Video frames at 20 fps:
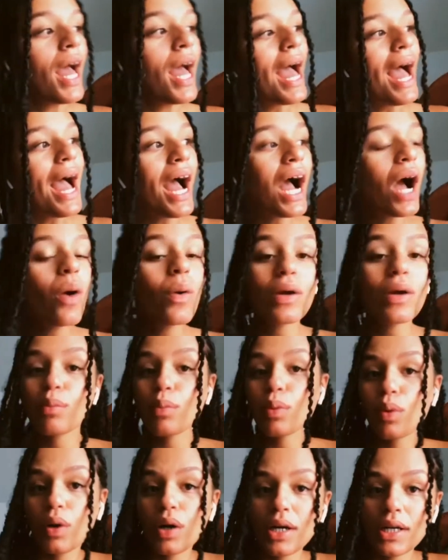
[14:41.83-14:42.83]
how
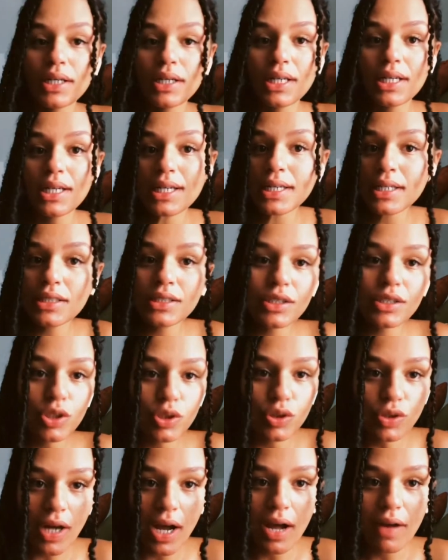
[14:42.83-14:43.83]
important it is to
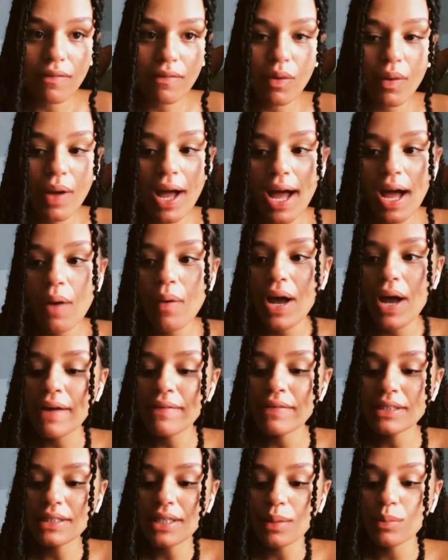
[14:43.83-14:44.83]
travel how
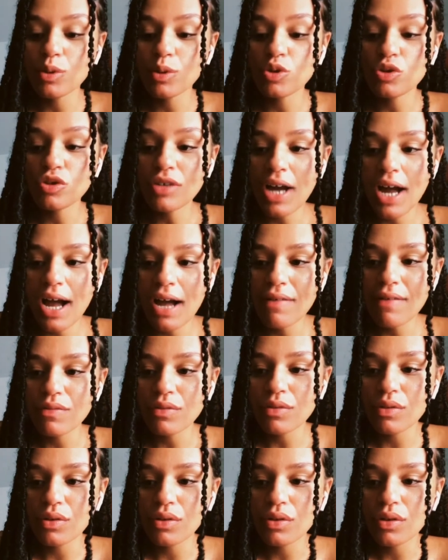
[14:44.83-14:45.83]
every time you
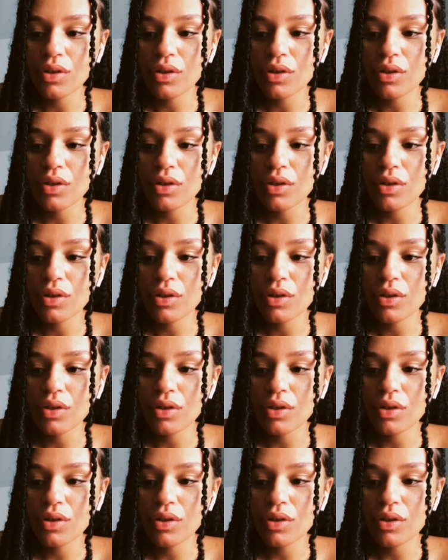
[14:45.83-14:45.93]
travel